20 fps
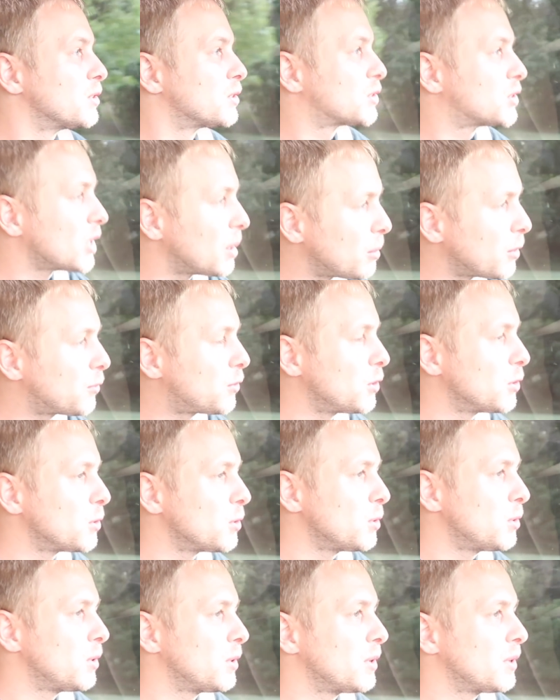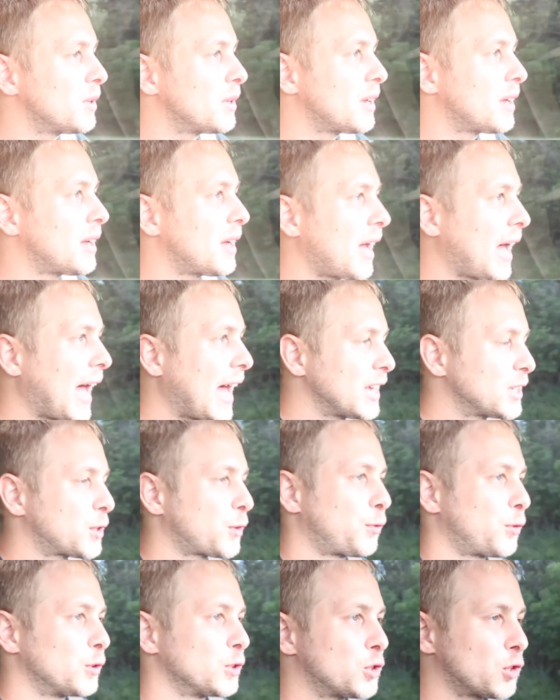Some of you ask
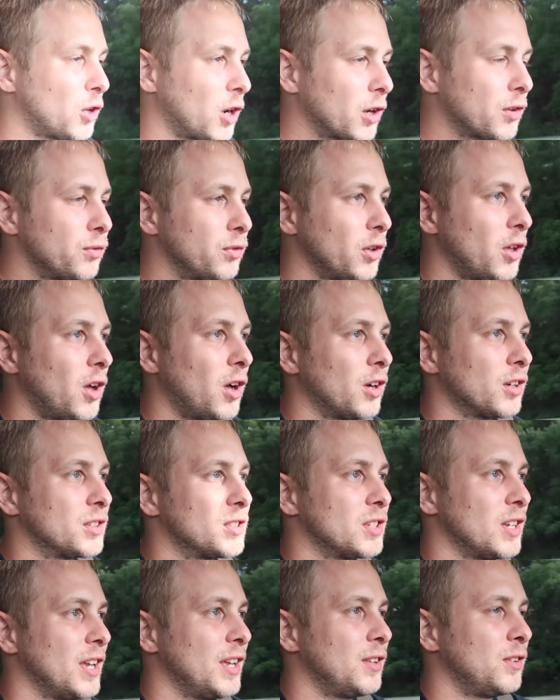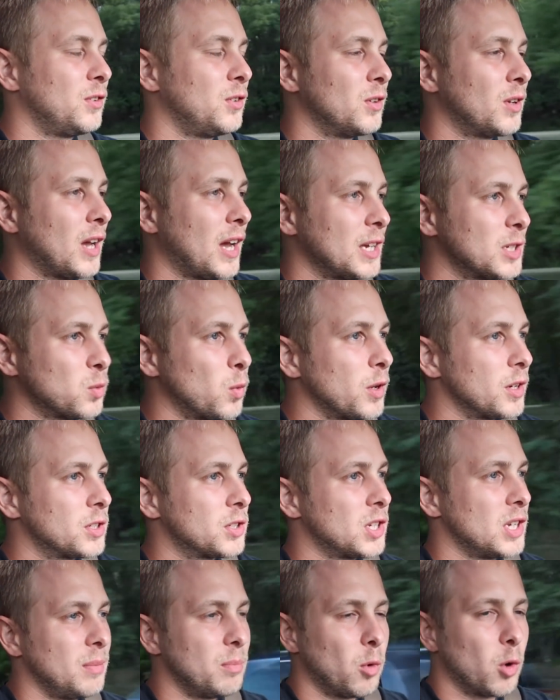for truck vlogs and you guys want to
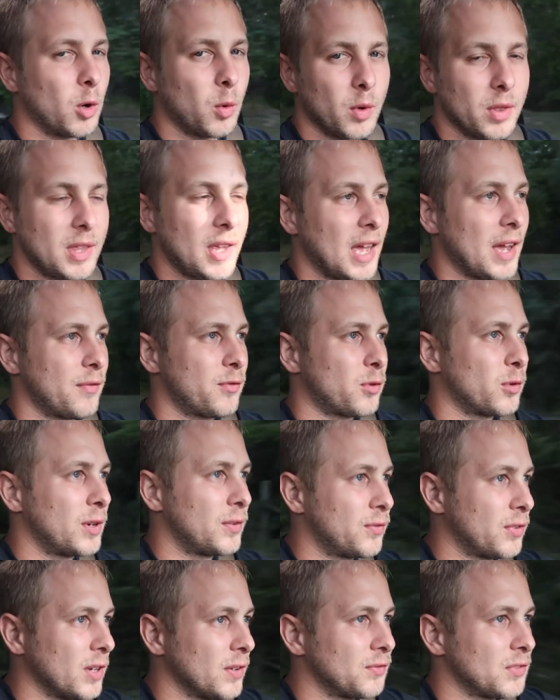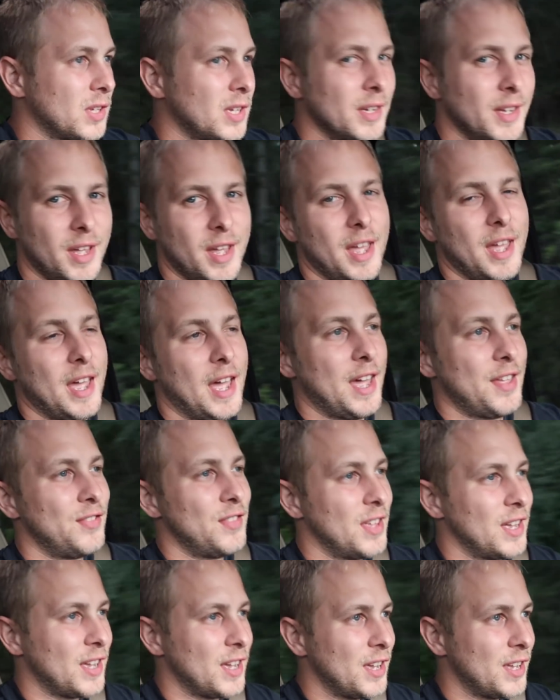see more with the F350, and
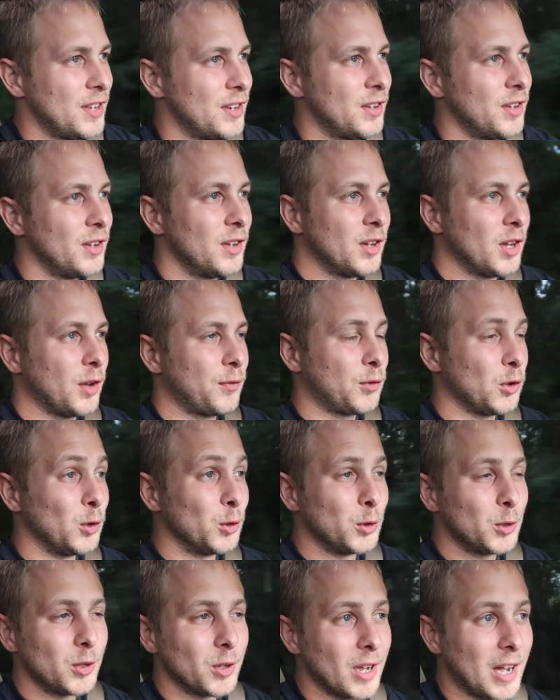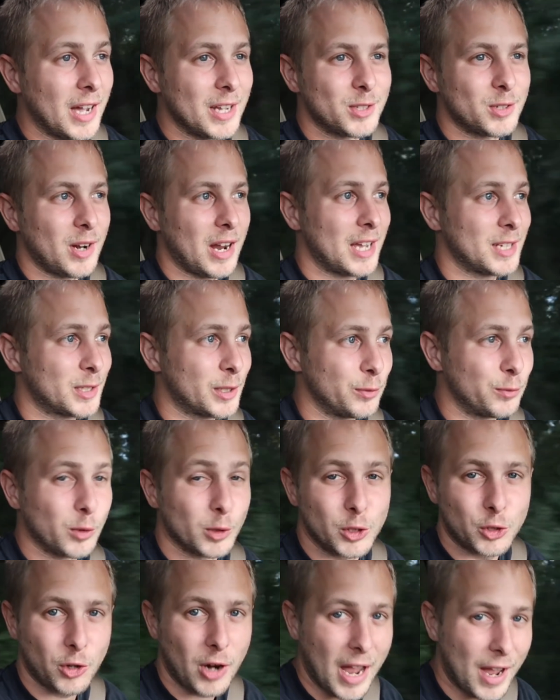then a few of you guys are asking for
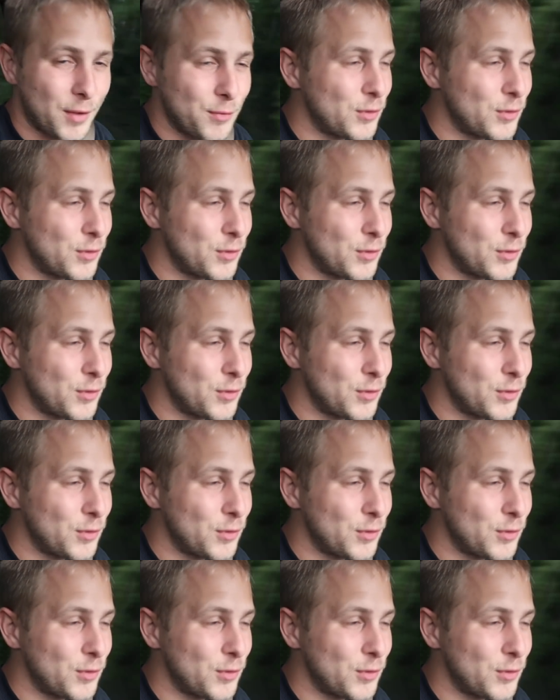track